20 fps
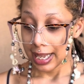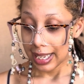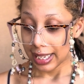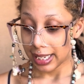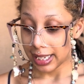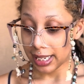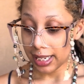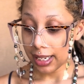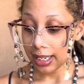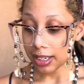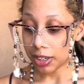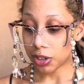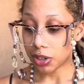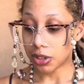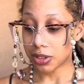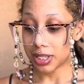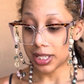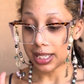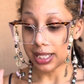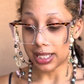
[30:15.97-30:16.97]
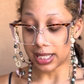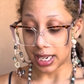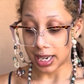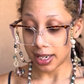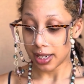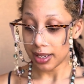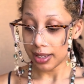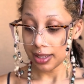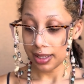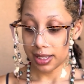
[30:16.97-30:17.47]
E in
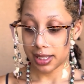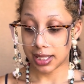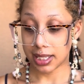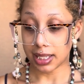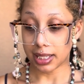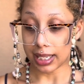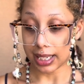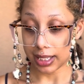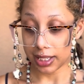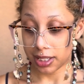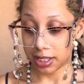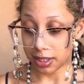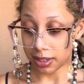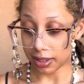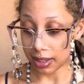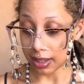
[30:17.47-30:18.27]
Kosazana, celestial